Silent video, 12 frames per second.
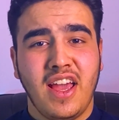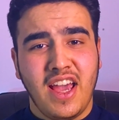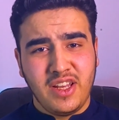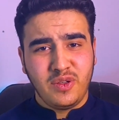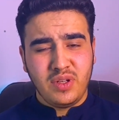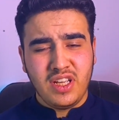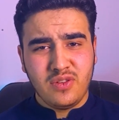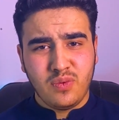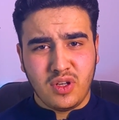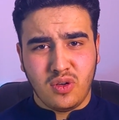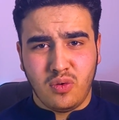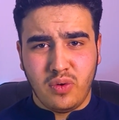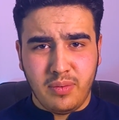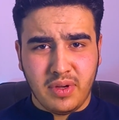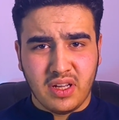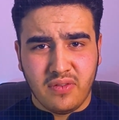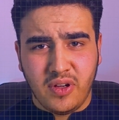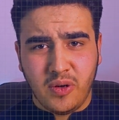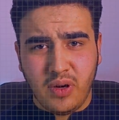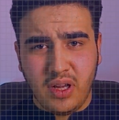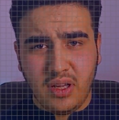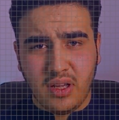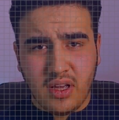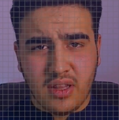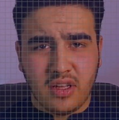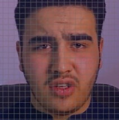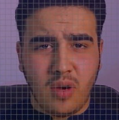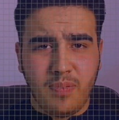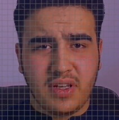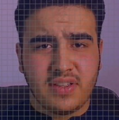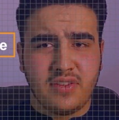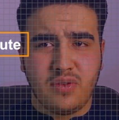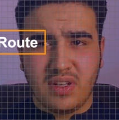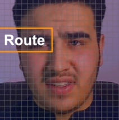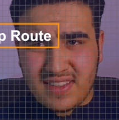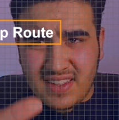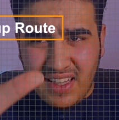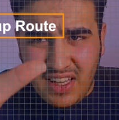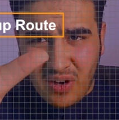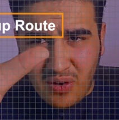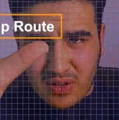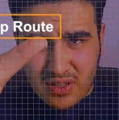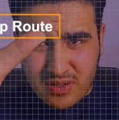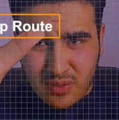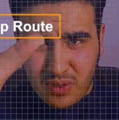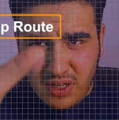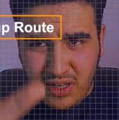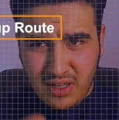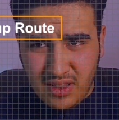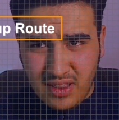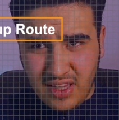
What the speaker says: In today's video, we'll be configuring the topics as you can see on the screen.